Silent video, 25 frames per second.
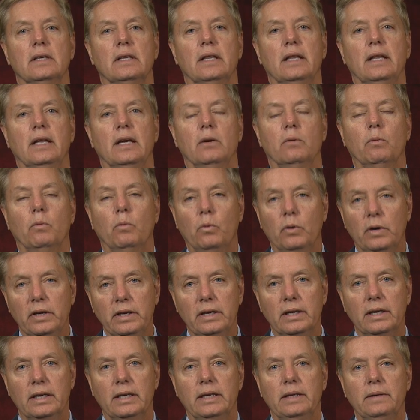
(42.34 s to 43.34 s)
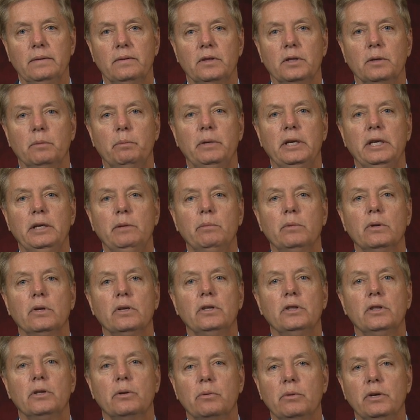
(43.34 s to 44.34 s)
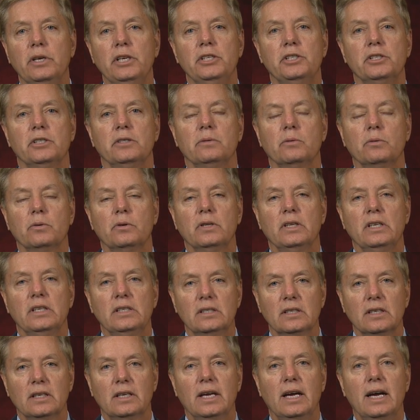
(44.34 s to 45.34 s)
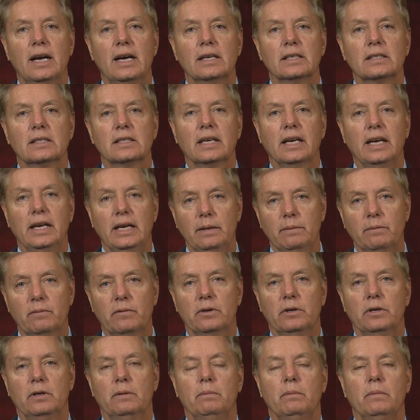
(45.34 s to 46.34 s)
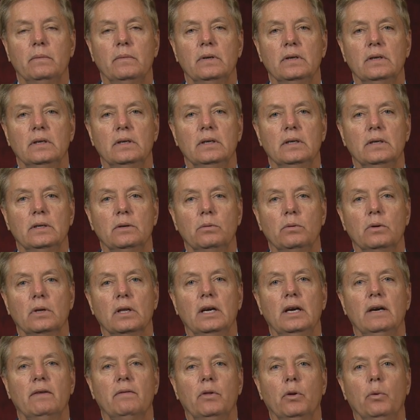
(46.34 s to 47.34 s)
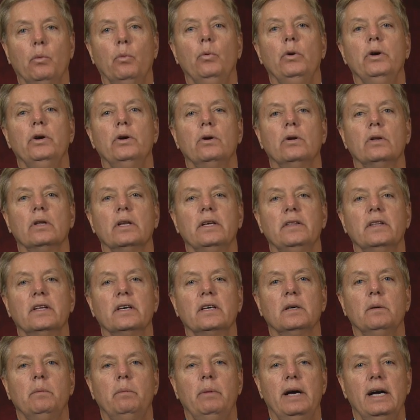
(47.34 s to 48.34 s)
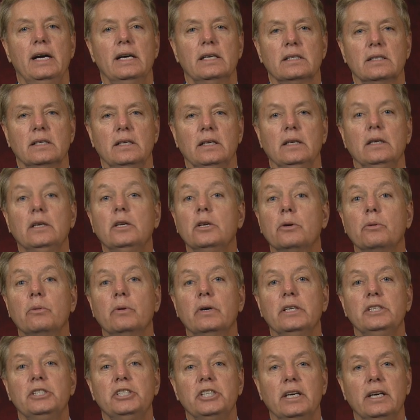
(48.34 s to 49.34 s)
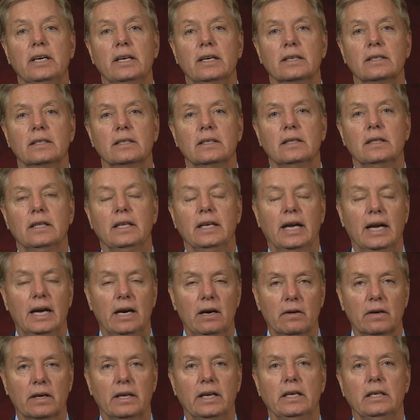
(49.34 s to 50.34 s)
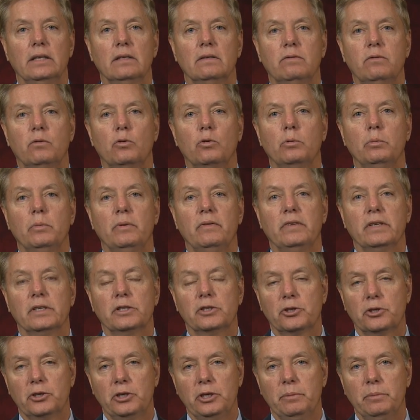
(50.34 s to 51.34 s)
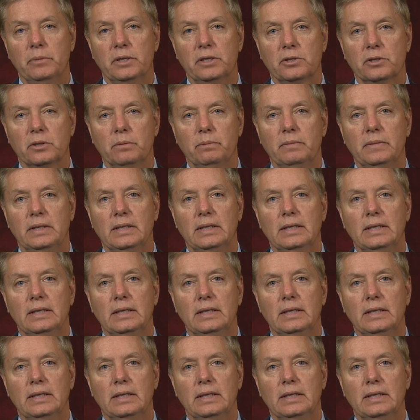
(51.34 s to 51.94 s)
that one day the people in the region where these attacks came from will have the will and the capacity to reject the Al Qaeda form of extremism.